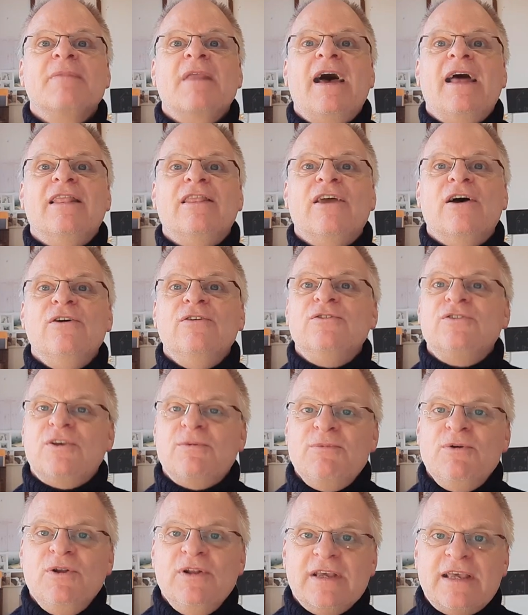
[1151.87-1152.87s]
And those
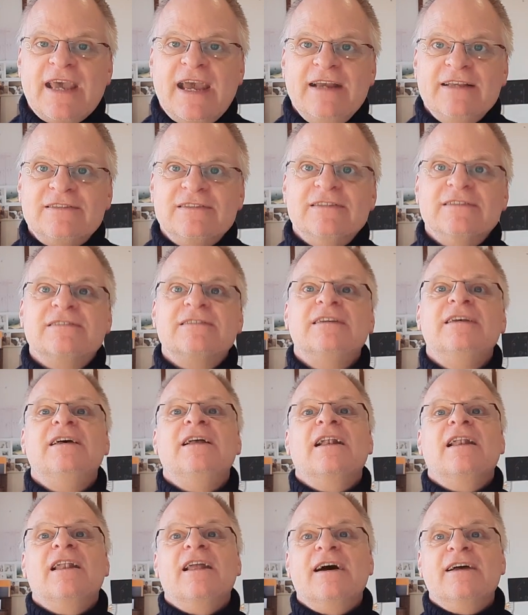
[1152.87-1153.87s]
communicators
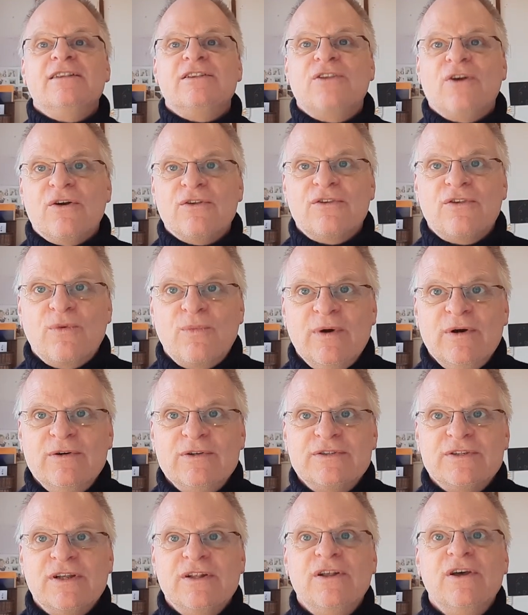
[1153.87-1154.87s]
like Doctor
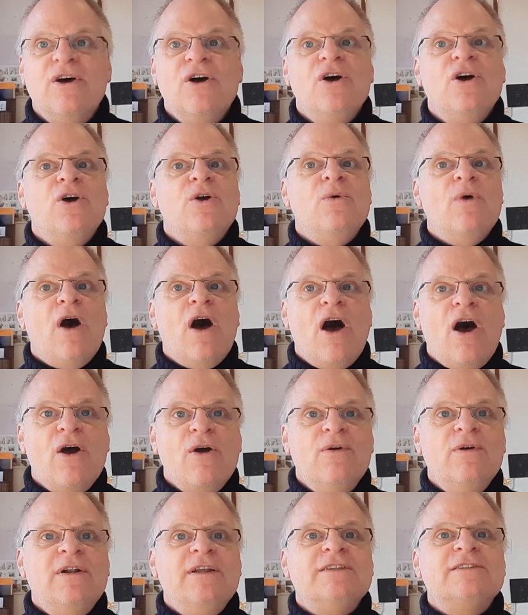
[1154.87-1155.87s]
Wilson who
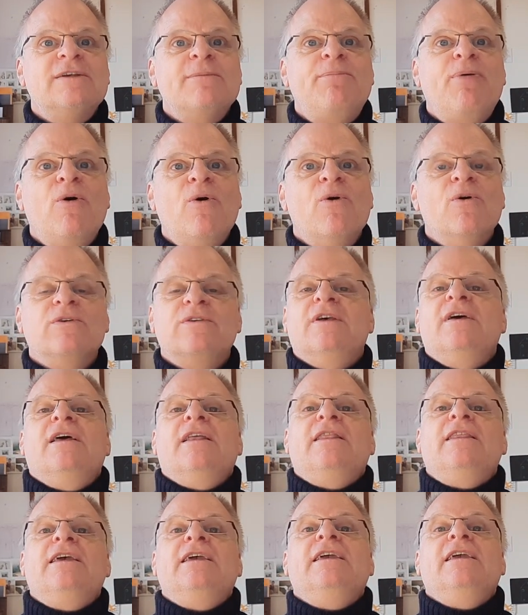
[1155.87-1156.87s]
only support
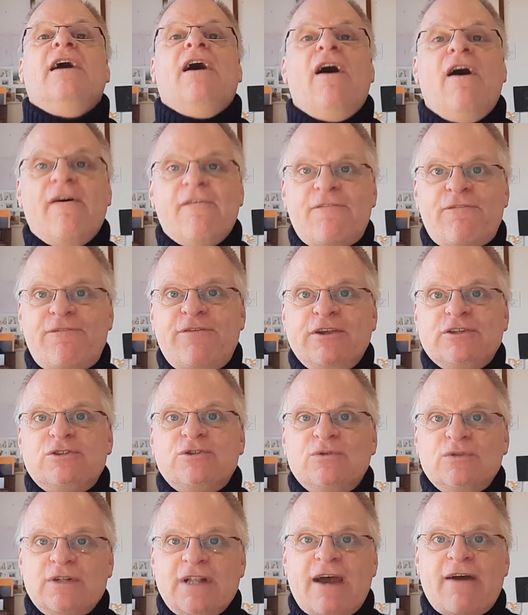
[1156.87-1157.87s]
the
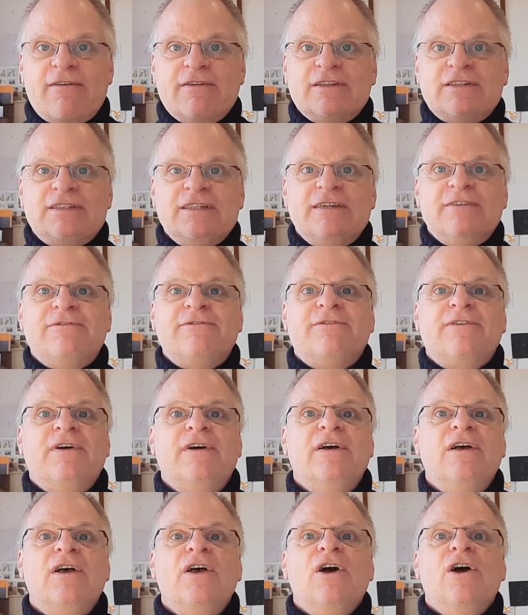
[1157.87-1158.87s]
official narrative,
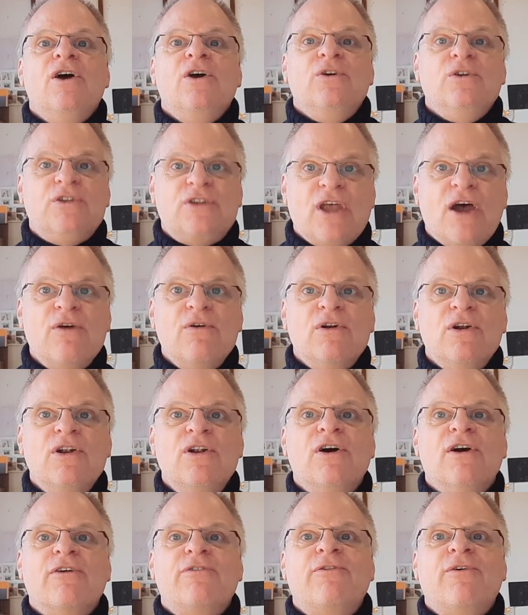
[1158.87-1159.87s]
who don't
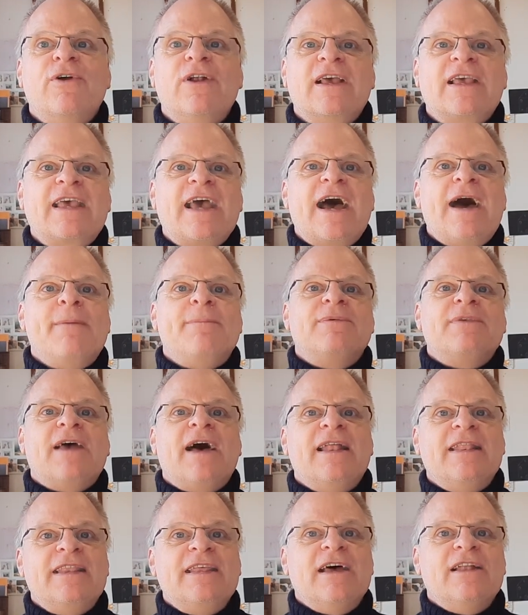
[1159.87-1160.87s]
look for the gaps
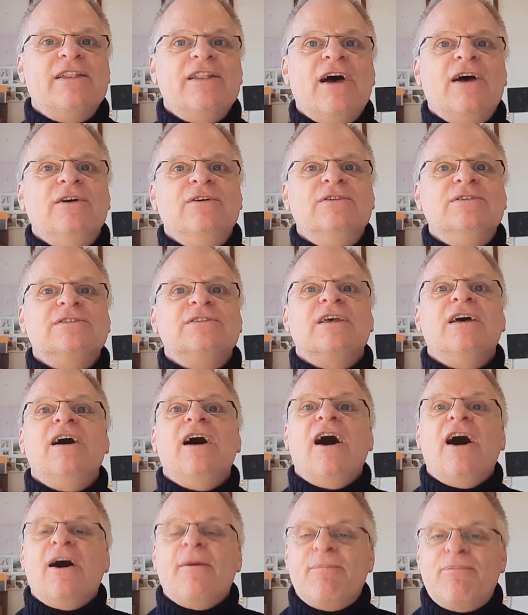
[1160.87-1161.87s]
and the unknowns,
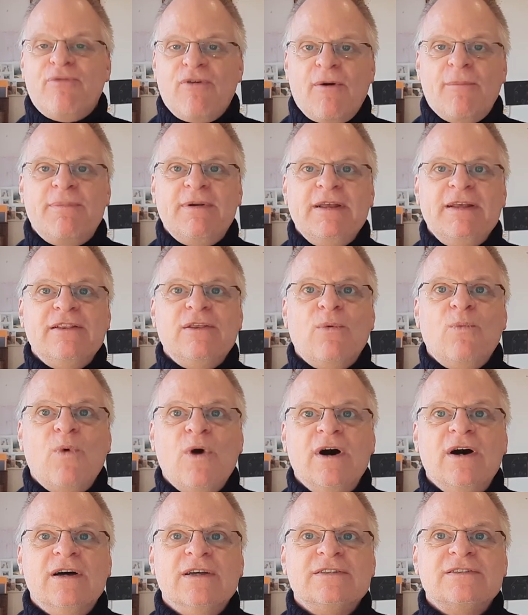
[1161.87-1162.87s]
are probably the
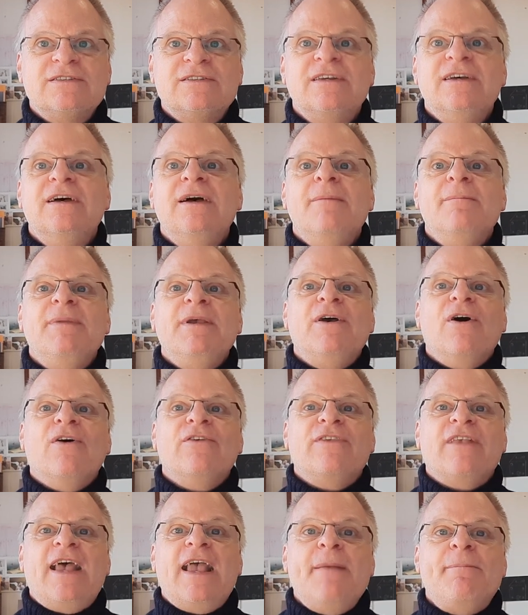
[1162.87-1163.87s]
worst
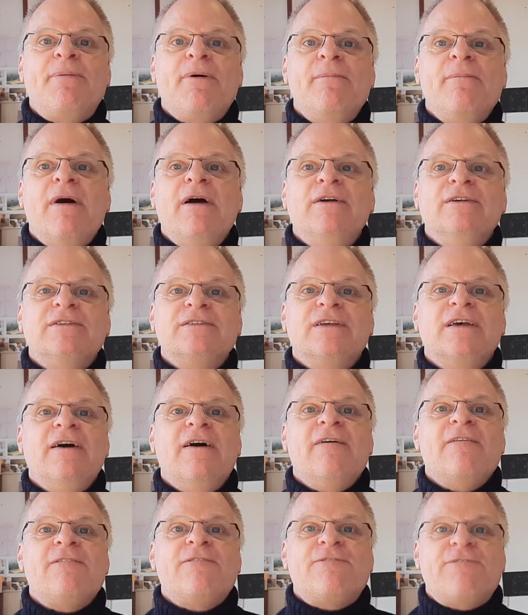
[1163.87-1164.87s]
because they promote
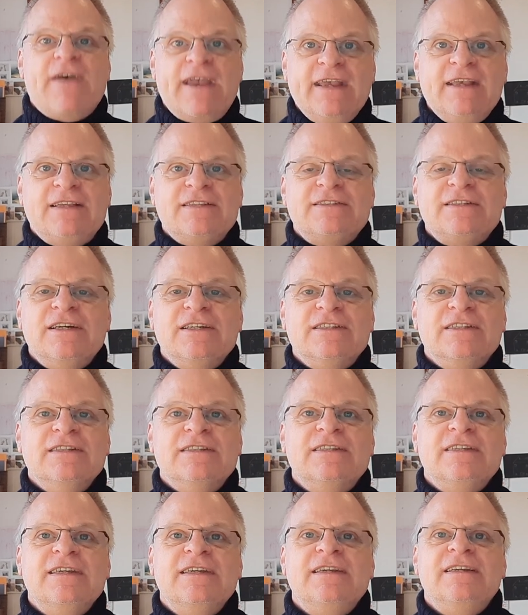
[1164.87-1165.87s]
fake
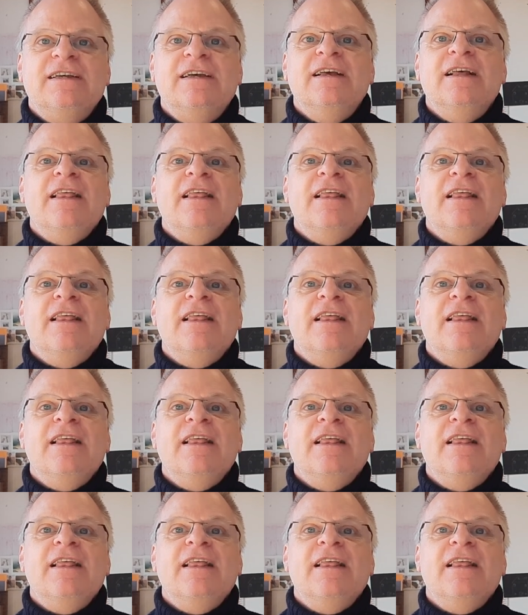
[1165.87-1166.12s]
certainty.